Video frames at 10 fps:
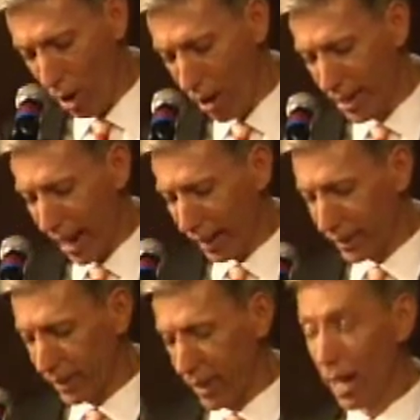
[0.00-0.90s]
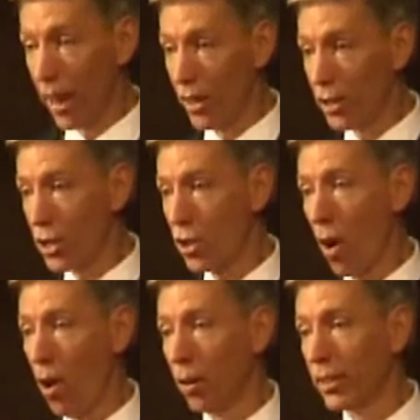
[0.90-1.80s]
context, this is
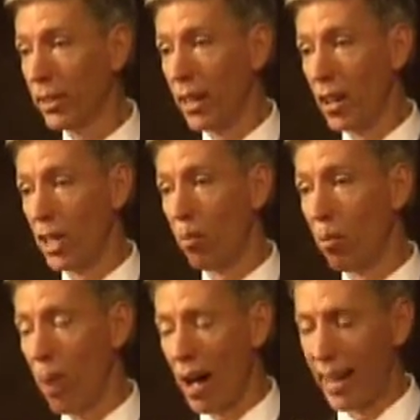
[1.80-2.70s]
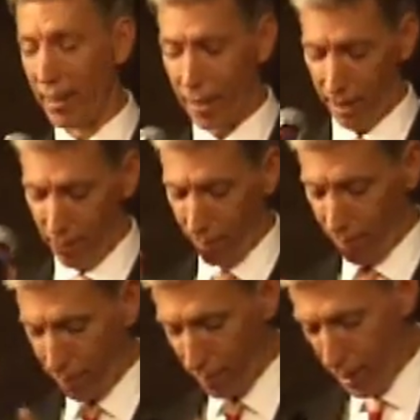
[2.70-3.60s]
called a double bind.
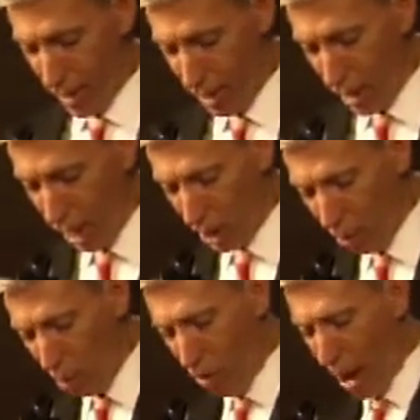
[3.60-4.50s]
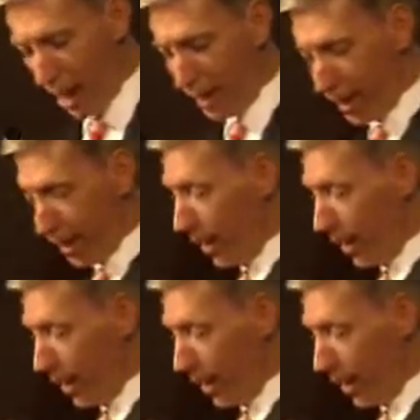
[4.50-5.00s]
A double bind